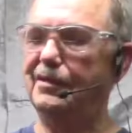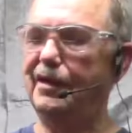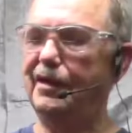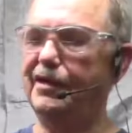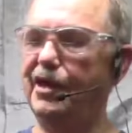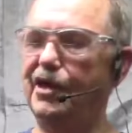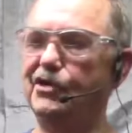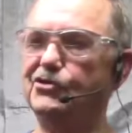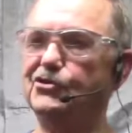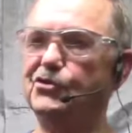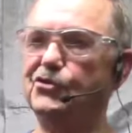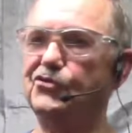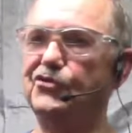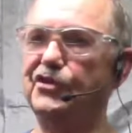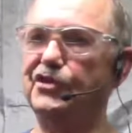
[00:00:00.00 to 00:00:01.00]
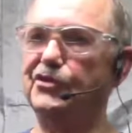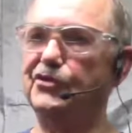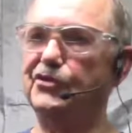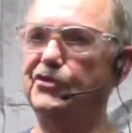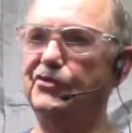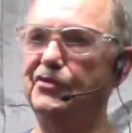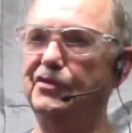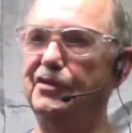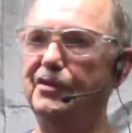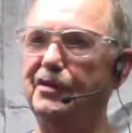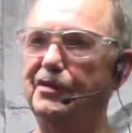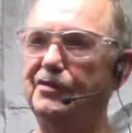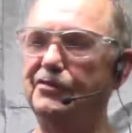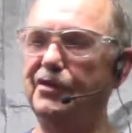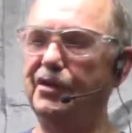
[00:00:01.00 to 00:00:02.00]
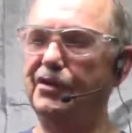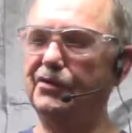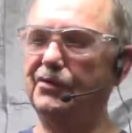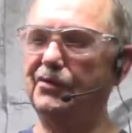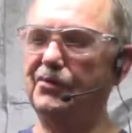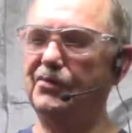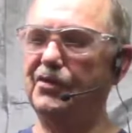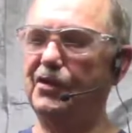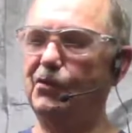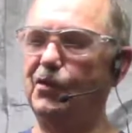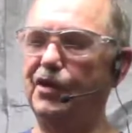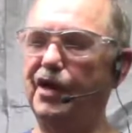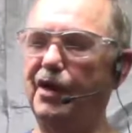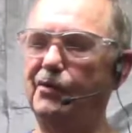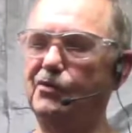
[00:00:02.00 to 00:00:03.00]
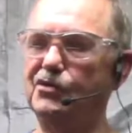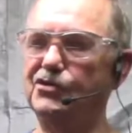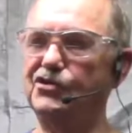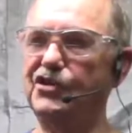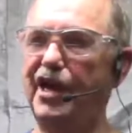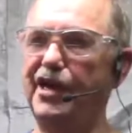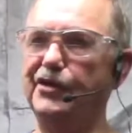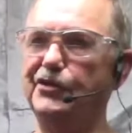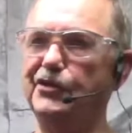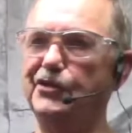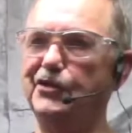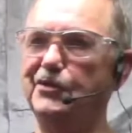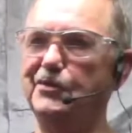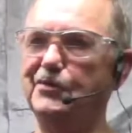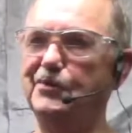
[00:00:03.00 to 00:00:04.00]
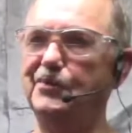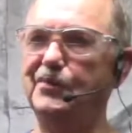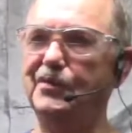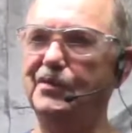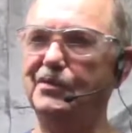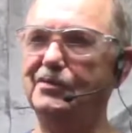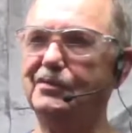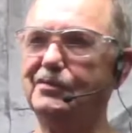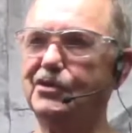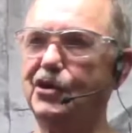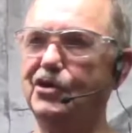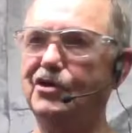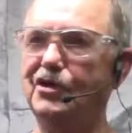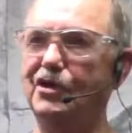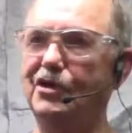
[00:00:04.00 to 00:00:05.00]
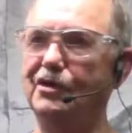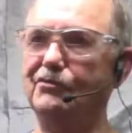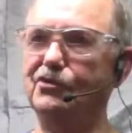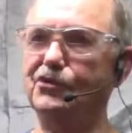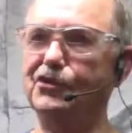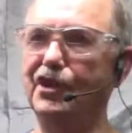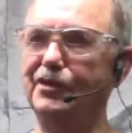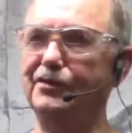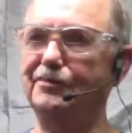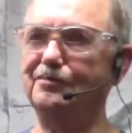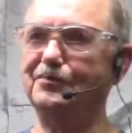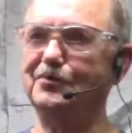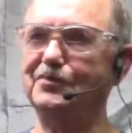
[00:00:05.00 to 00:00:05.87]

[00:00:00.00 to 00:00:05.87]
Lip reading: I got it so thin that when I was sanding it, all of a sudden